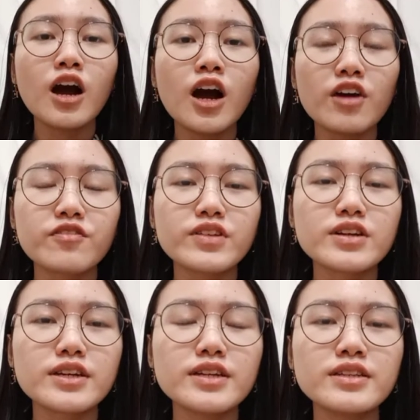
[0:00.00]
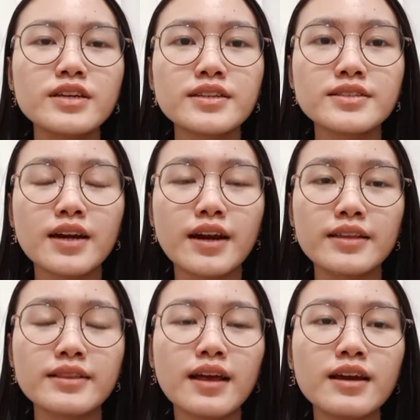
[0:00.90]
After reading the HR
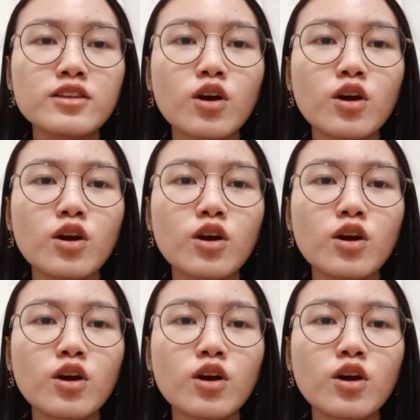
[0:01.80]
headline